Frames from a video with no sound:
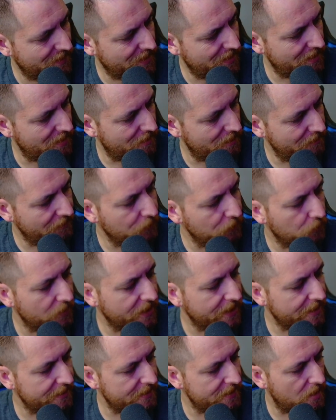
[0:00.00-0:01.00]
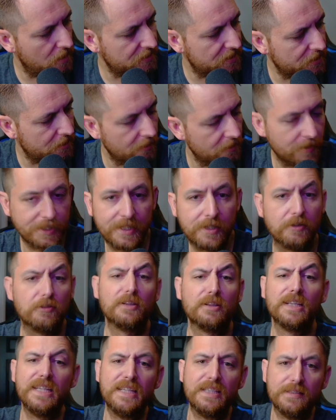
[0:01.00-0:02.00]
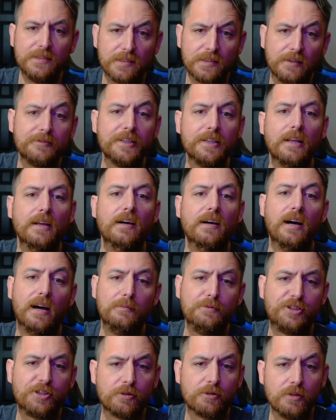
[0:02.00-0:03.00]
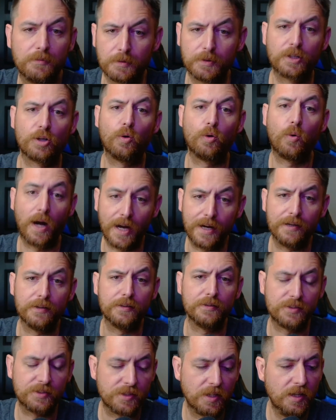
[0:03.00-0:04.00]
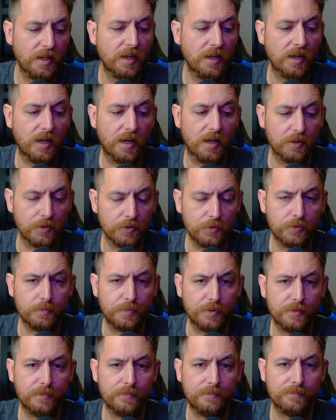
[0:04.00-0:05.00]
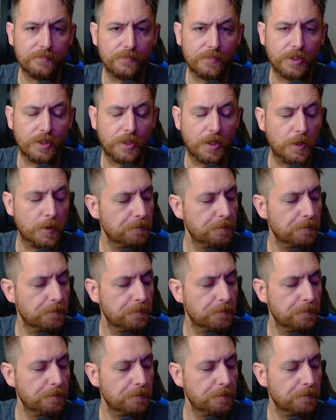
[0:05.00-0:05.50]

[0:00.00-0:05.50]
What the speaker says: know, if you want to get down to the legalese of it, I'm sure it requires a loop, you know.